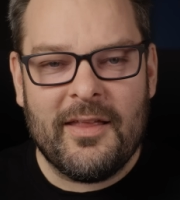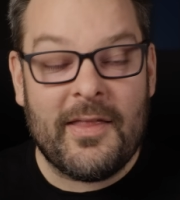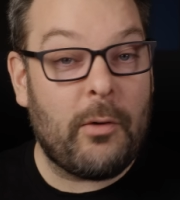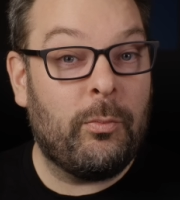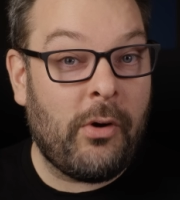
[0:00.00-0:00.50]

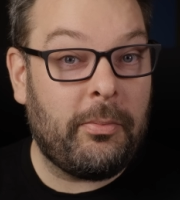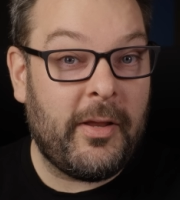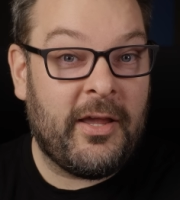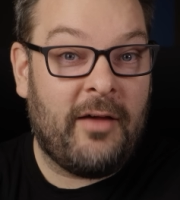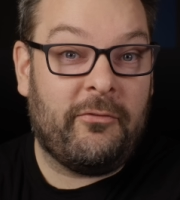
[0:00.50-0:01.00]
that will
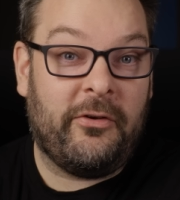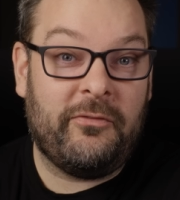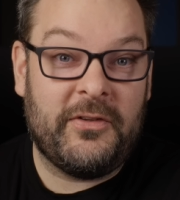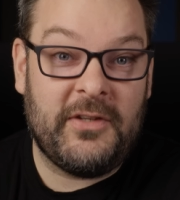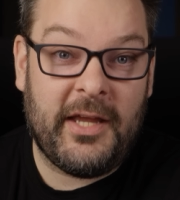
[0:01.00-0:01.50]
probably cover us
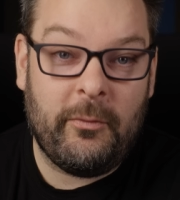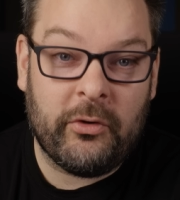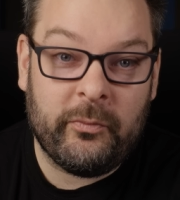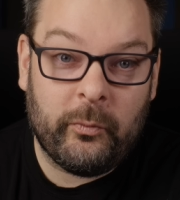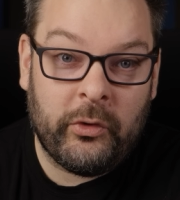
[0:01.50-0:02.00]
for today.
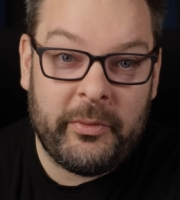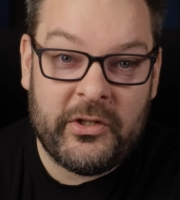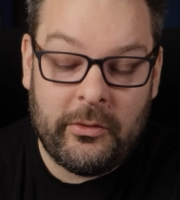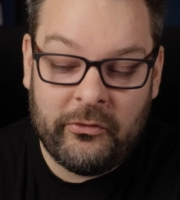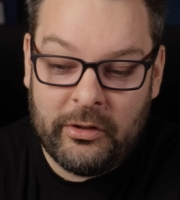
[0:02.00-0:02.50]
What do, what we
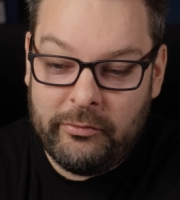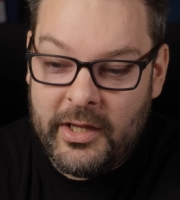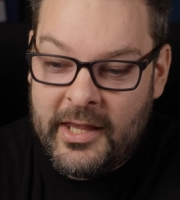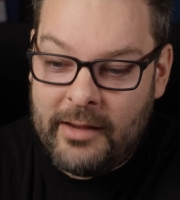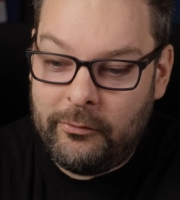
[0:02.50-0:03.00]
do? I'm just going to
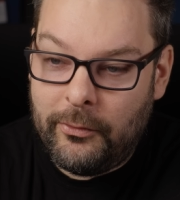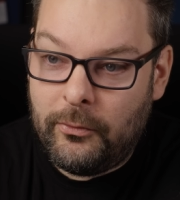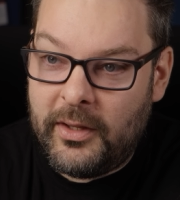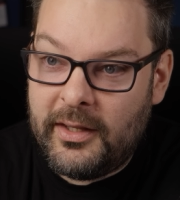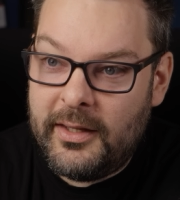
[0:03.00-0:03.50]
recap real
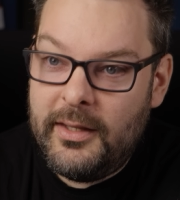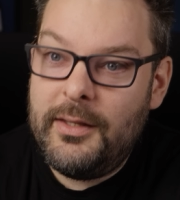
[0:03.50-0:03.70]
quick.